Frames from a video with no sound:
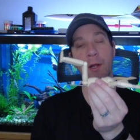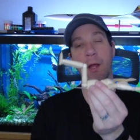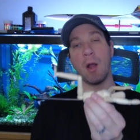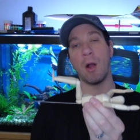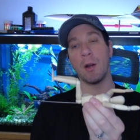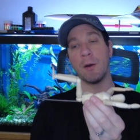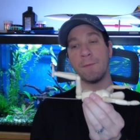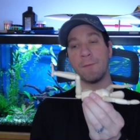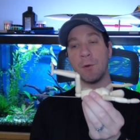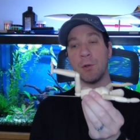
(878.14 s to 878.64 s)

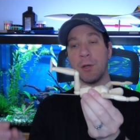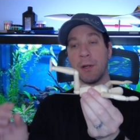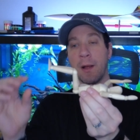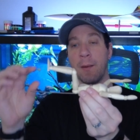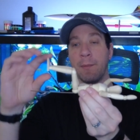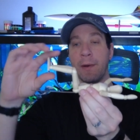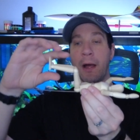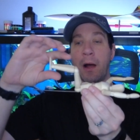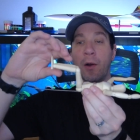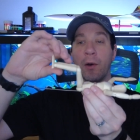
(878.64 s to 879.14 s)
hard for you to
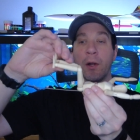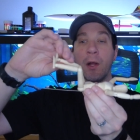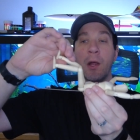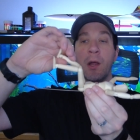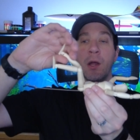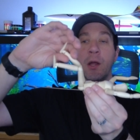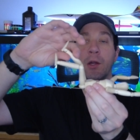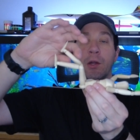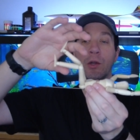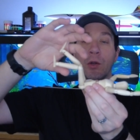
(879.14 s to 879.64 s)
come down.
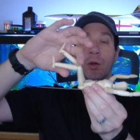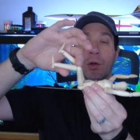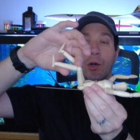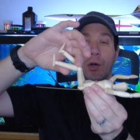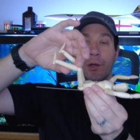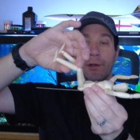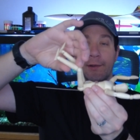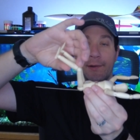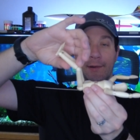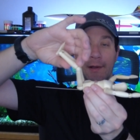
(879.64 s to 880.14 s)
You
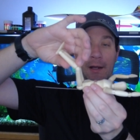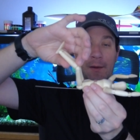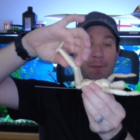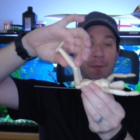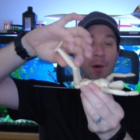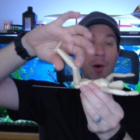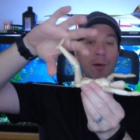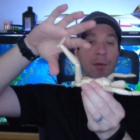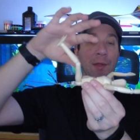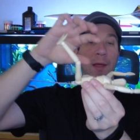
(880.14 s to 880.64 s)
could stick
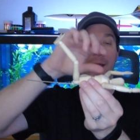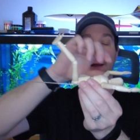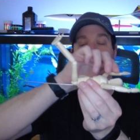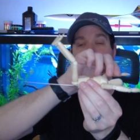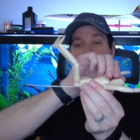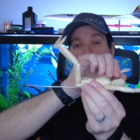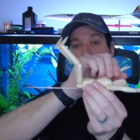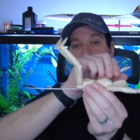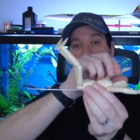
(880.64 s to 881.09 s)
both legs up in